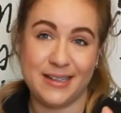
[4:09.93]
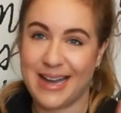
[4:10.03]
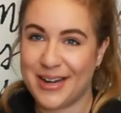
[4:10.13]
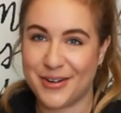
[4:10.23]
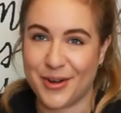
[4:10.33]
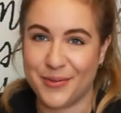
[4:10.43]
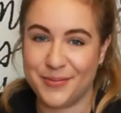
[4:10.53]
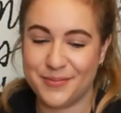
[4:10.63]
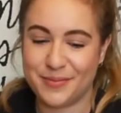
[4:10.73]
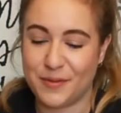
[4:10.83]
I don't know.
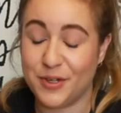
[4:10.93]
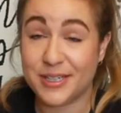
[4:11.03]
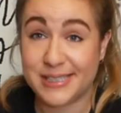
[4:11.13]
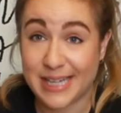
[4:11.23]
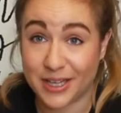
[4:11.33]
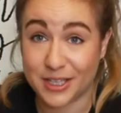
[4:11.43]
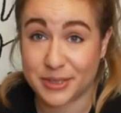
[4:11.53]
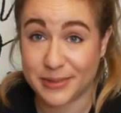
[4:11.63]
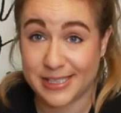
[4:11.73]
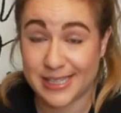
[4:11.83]
If you're a seller
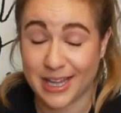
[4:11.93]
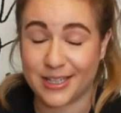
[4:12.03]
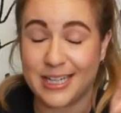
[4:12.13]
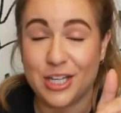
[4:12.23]
a reseller,